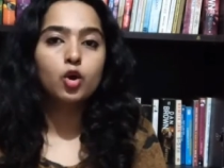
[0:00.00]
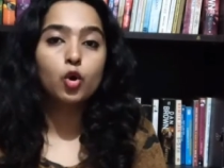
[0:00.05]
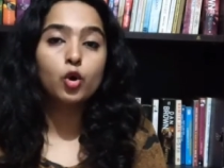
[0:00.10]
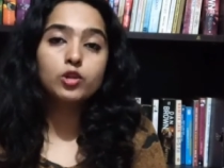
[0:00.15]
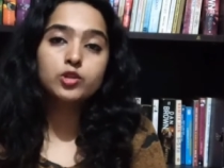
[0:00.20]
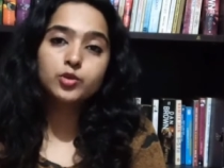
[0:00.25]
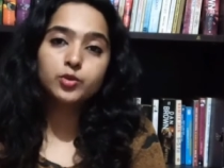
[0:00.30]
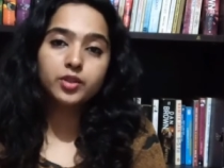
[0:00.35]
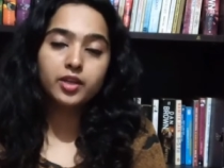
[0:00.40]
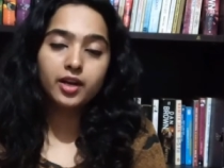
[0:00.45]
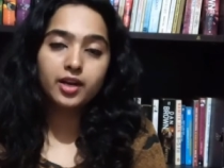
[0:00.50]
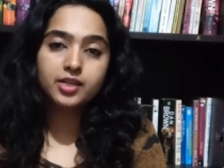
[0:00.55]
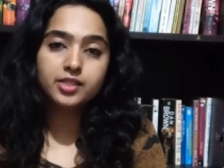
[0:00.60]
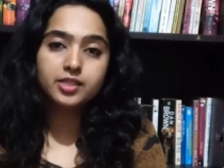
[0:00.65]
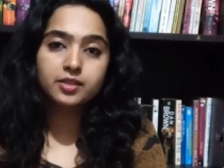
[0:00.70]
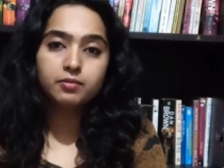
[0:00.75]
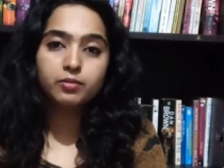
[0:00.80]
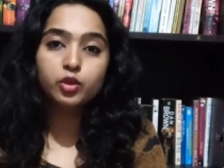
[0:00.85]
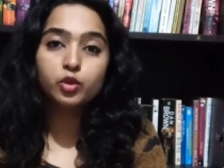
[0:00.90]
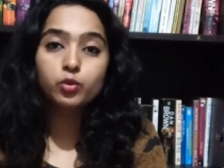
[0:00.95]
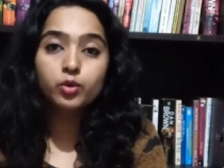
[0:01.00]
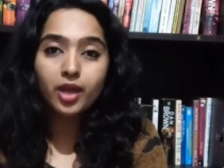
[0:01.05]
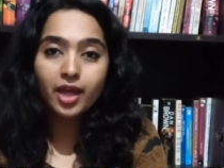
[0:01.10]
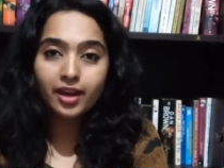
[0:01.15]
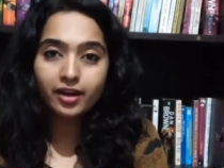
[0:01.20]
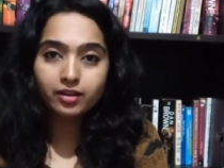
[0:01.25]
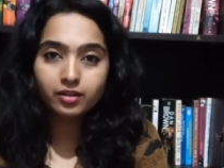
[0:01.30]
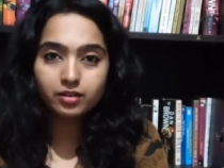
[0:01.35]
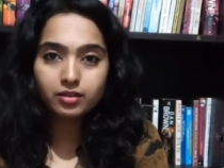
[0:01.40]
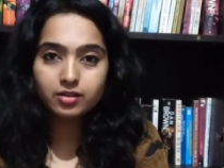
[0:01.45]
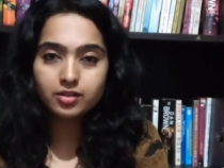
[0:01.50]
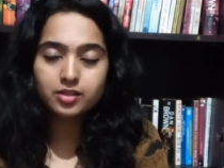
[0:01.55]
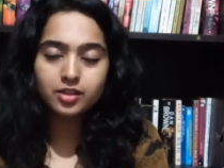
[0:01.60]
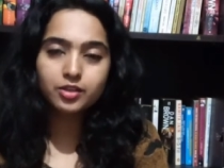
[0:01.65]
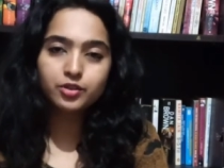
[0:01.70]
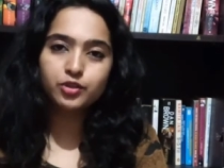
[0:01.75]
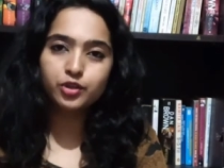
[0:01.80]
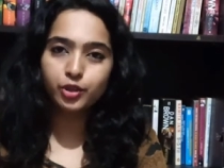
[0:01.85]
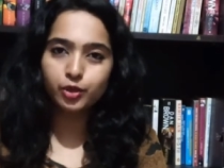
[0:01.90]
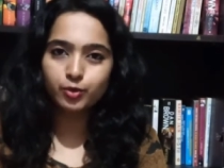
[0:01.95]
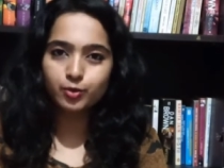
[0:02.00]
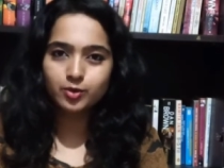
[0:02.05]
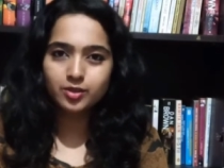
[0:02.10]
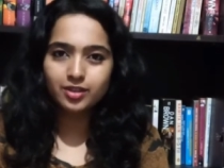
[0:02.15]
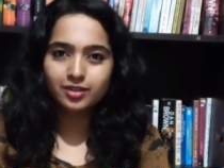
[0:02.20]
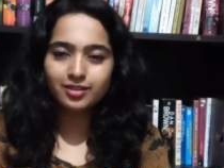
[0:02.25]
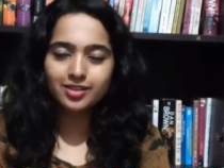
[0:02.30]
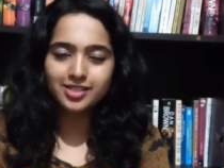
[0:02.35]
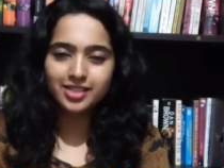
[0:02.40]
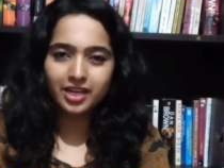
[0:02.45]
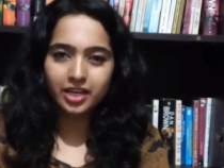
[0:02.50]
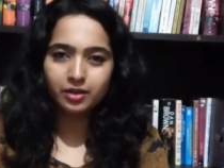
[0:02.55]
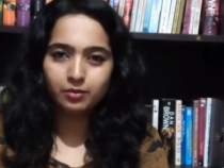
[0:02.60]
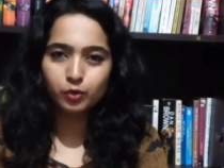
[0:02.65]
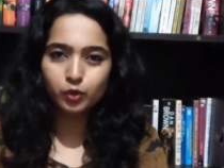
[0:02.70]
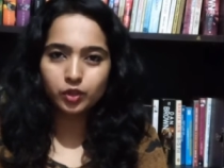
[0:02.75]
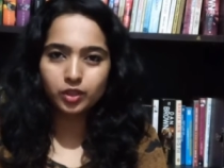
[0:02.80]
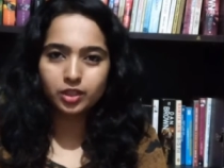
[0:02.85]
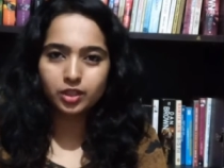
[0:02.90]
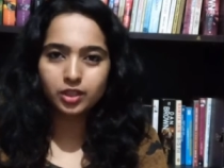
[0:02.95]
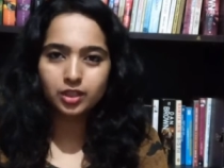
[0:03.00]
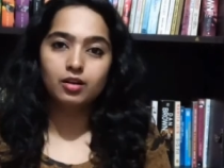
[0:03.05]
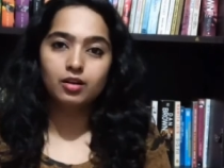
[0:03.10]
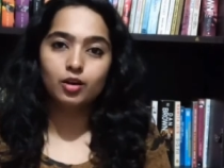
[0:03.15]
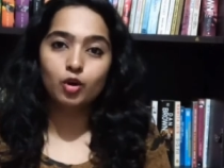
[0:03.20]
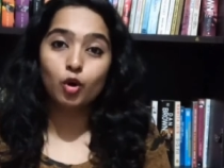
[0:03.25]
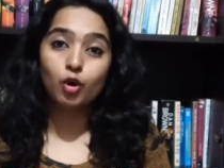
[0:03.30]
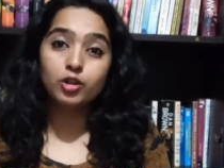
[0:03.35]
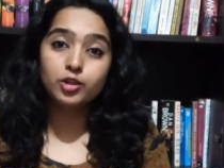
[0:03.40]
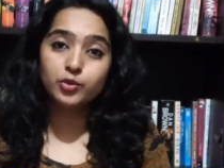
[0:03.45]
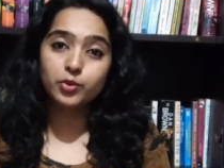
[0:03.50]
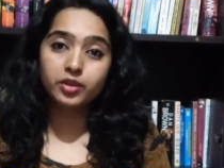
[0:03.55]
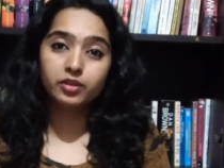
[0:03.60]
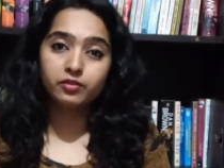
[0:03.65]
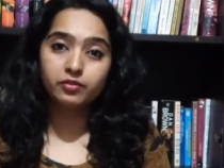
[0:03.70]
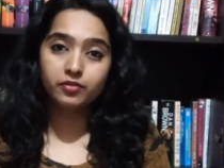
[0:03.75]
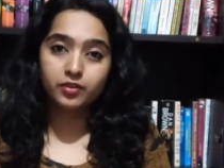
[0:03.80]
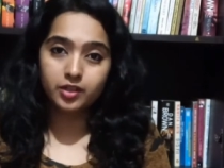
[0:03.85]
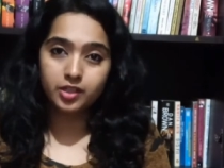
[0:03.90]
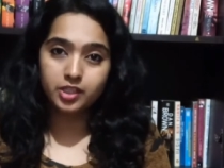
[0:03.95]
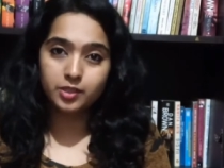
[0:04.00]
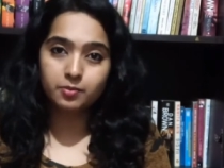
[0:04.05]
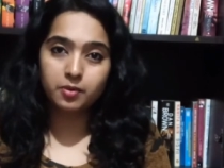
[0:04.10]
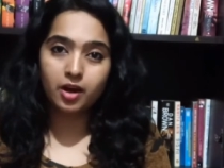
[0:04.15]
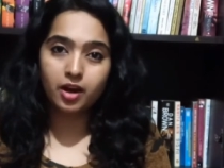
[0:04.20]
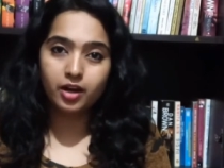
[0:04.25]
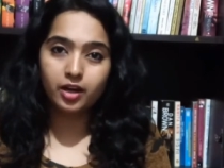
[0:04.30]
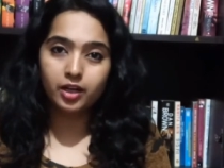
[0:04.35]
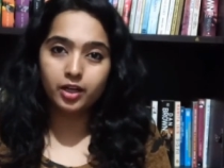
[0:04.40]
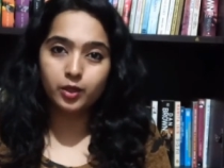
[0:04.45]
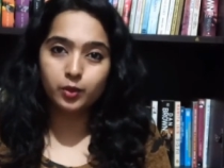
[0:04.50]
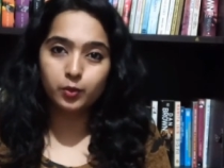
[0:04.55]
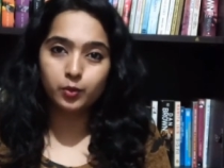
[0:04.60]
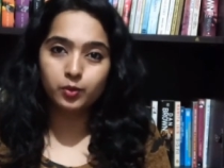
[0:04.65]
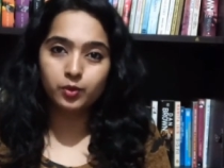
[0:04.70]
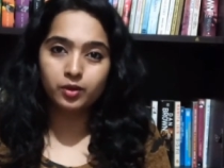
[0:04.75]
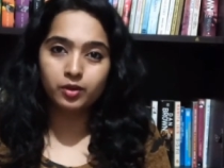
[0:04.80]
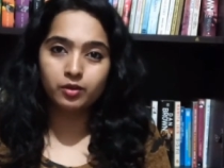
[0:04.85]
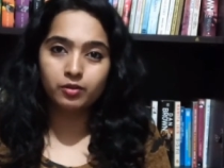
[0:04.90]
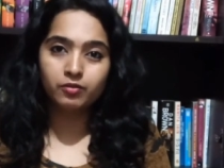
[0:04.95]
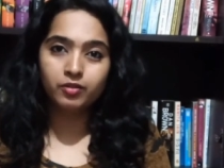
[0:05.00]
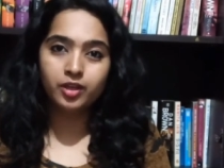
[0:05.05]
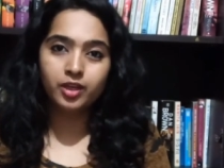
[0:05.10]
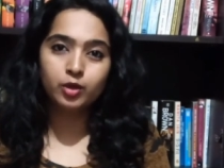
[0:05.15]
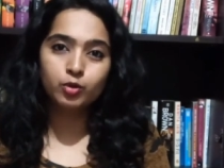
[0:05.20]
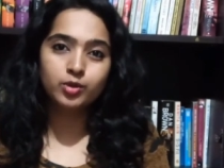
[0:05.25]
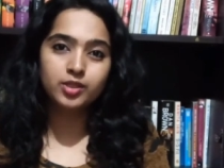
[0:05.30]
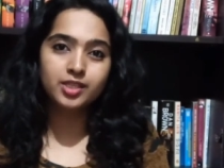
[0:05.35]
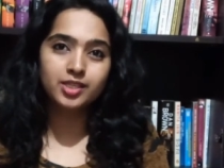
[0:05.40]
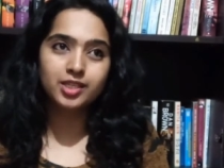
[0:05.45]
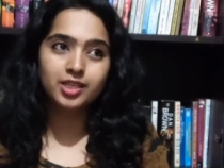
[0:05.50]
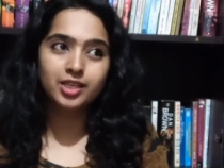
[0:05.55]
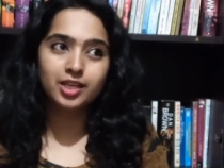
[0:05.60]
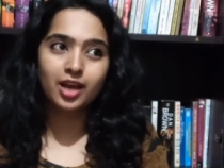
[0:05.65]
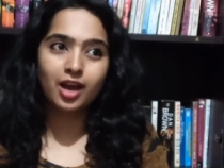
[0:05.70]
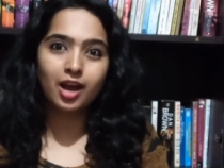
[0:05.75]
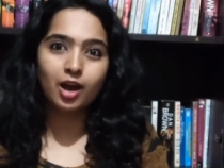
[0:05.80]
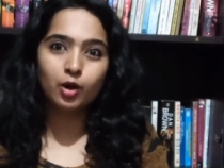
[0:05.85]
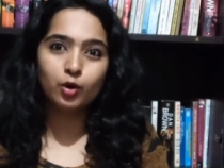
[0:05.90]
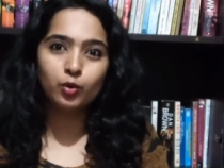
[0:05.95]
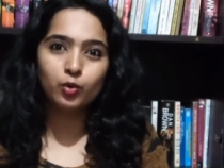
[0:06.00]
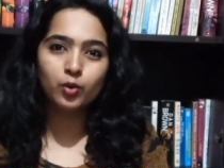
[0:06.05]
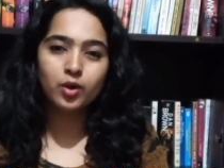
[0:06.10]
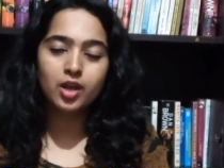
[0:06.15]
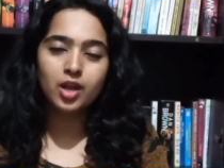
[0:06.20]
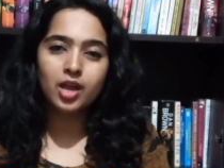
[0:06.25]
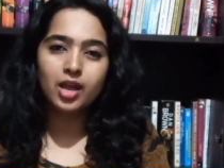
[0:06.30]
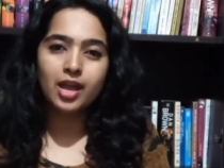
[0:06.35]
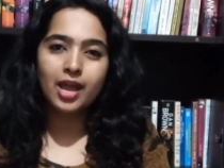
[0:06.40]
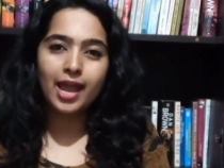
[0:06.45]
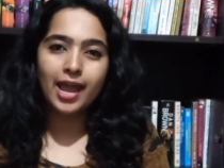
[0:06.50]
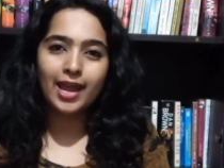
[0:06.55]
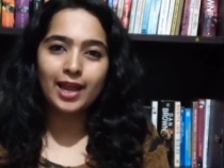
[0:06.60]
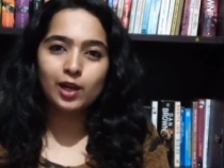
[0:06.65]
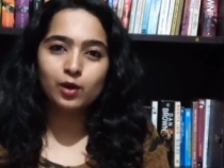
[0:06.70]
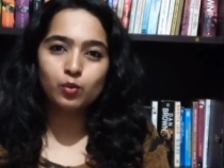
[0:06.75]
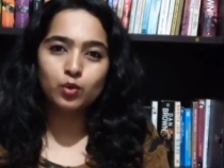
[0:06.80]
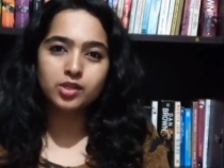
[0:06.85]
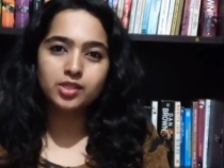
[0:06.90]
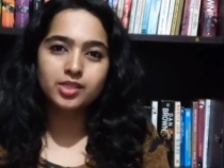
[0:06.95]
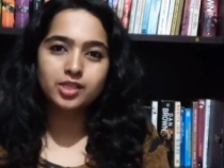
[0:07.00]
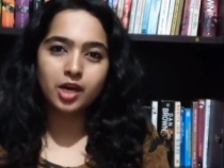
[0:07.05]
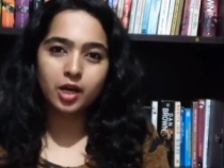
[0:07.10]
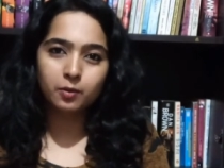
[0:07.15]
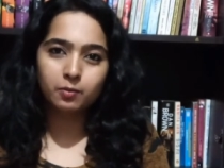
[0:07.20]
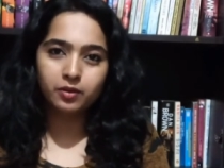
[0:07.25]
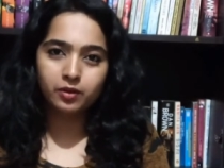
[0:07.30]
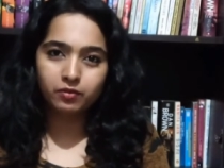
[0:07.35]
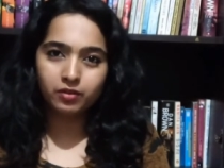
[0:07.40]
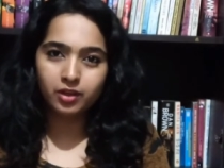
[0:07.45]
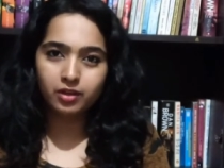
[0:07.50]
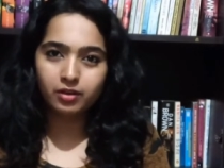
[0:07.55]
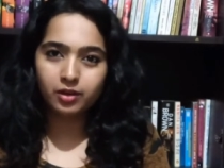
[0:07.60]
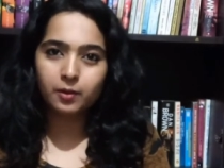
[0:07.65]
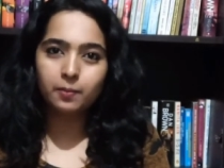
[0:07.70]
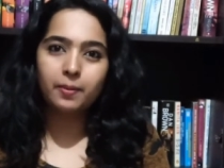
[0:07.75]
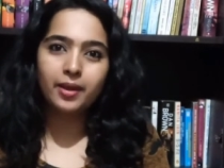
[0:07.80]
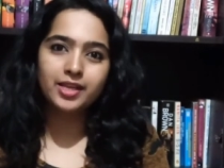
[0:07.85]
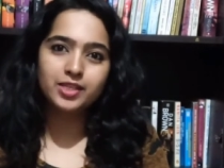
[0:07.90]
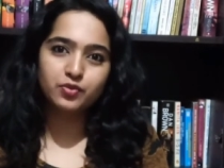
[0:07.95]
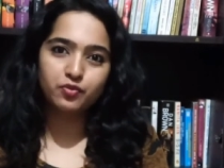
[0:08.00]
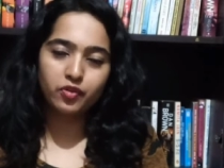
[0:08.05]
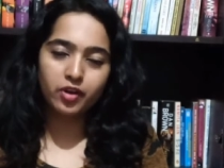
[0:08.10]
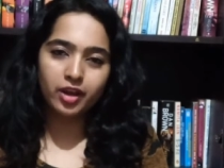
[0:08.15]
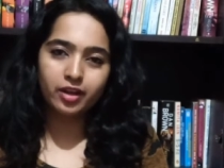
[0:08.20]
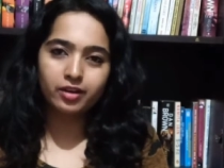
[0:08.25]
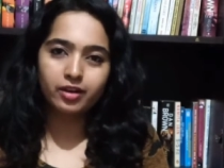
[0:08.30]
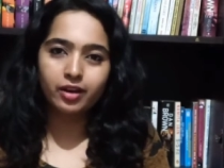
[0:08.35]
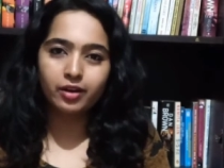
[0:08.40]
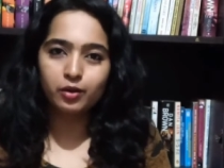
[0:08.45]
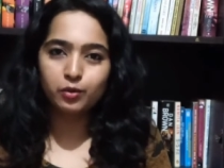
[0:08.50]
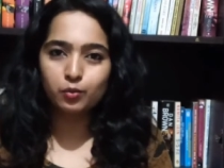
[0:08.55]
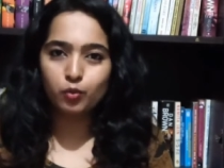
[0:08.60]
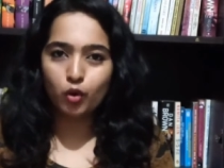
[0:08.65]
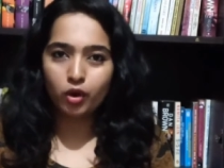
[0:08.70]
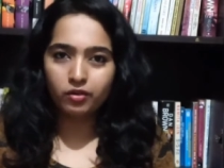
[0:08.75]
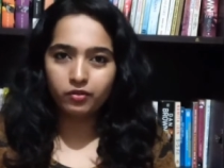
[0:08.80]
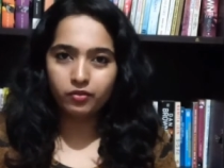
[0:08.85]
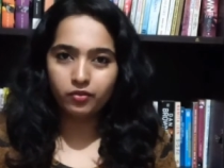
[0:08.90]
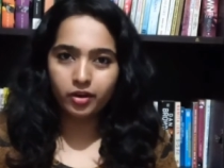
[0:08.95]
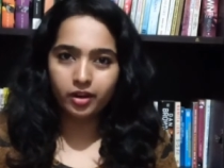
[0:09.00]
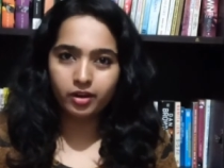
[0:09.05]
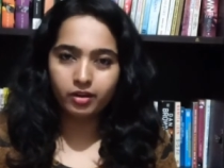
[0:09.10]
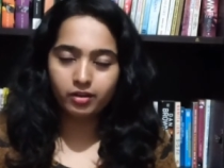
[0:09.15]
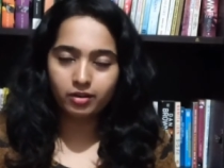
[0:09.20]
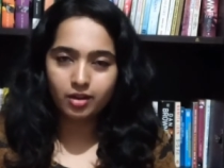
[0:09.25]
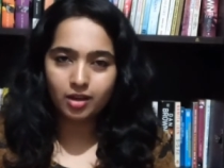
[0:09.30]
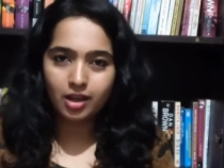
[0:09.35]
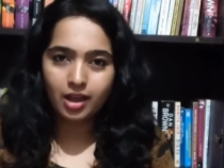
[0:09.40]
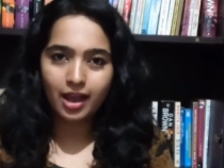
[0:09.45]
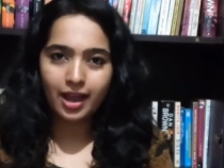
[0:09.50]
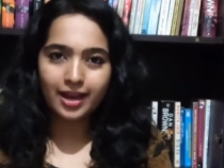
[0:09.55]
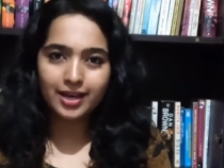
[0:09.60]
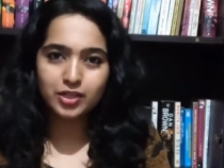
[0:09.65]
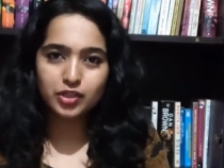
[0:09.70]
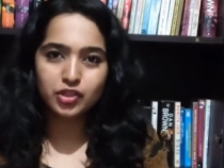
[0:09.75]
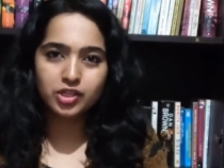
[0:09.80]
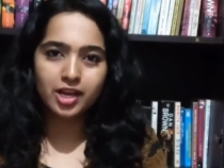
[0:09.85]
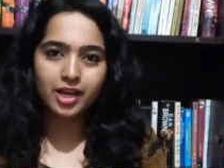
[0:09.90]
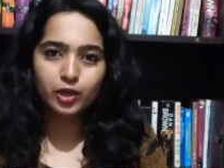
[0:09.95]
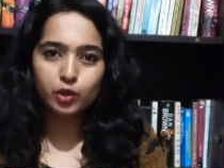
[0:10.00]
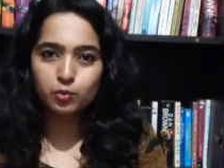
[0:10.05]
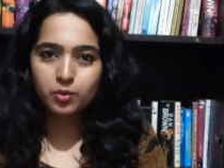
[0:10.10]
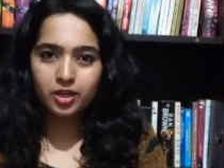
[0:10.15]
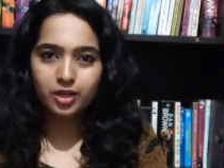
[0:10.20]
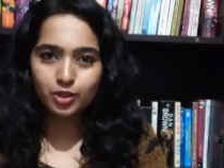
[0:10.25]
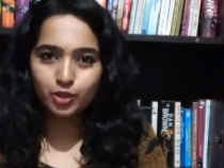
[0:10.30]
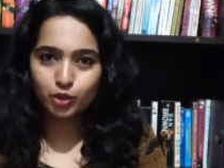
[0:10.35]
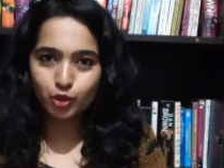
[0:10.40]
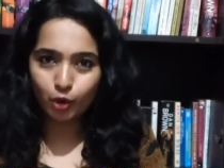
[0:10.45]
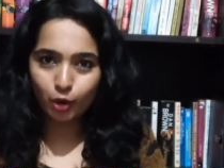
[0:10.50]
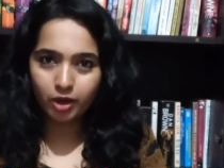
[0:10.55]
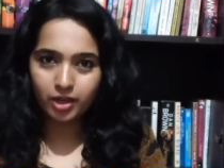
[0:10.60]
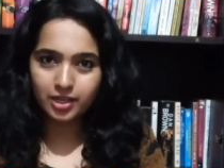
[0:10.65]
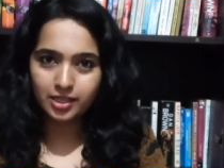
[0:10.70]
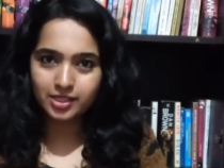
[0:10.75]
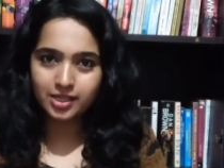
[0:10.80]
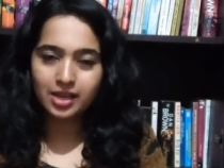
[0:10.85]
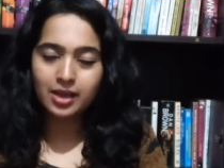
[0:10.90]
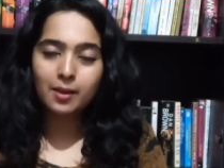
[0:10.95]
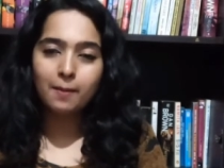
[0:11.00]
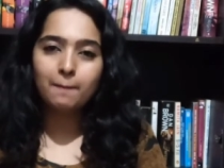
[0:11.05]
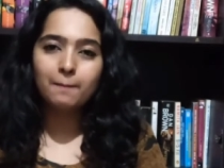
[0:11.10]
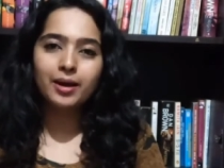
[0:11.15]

Also, there are some new characters introduced in the second book. Uh, also, in the first part, uh, we could see how Elle was stuck between her best friend and her boyfriend and she had to make a choice.